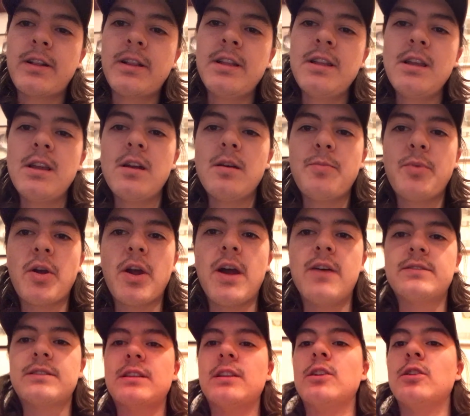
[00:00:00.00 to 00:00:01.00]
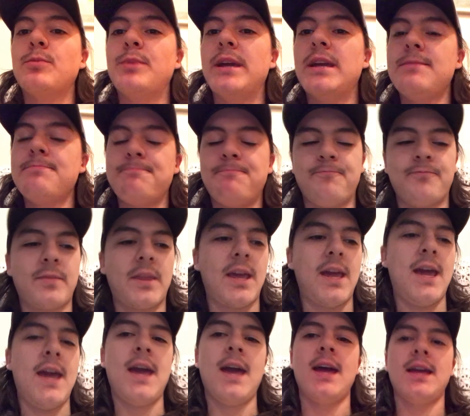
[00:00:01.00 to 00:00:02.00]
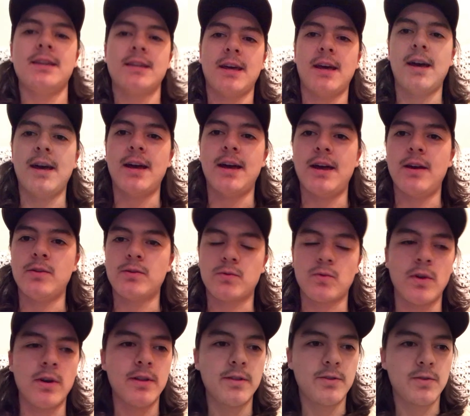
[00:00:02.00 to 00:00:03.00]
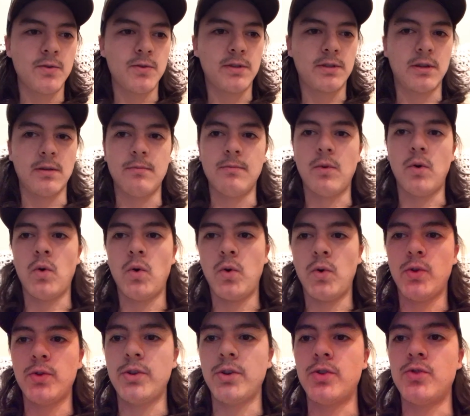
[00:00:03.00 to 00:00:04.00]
Cleaning up our house a little bit, and uh, I was running through some old